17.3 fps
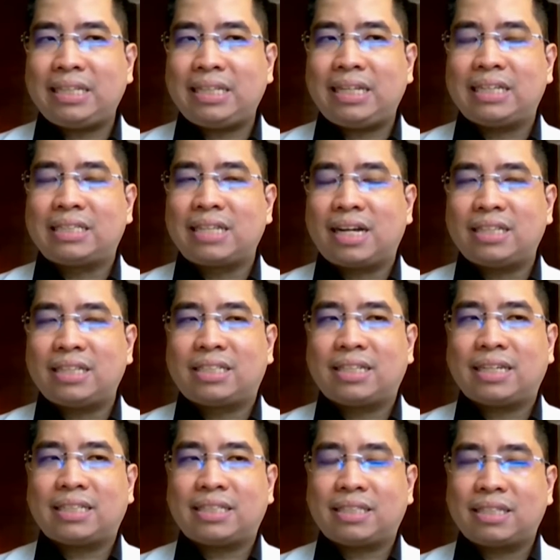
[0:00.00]
is not
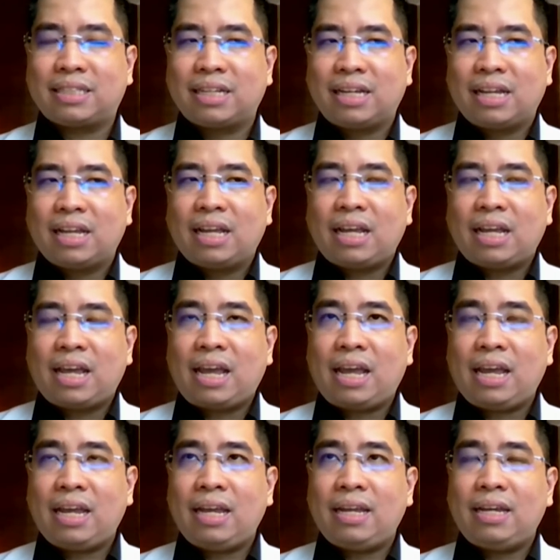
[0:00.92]
just
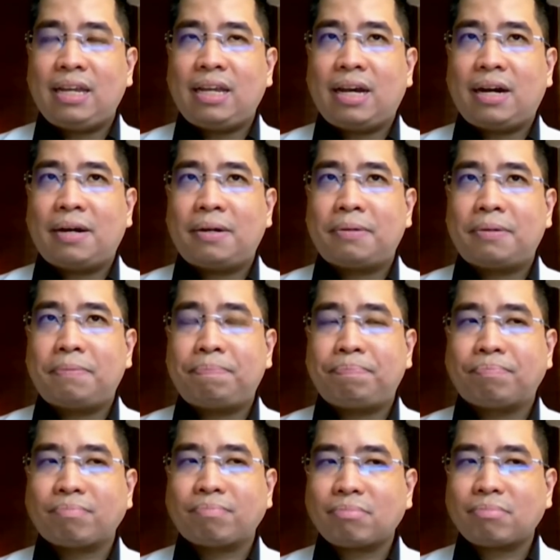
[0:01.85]

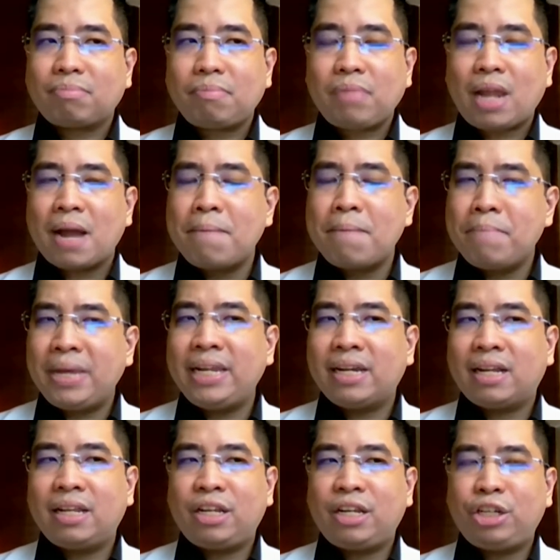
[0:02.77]
a
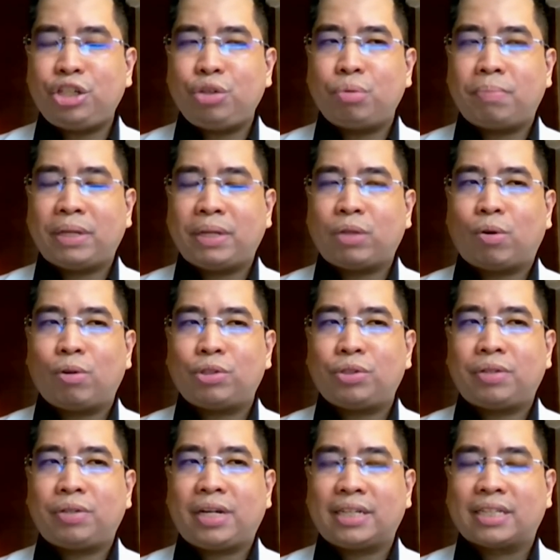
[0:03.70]
medical issue, but also there's a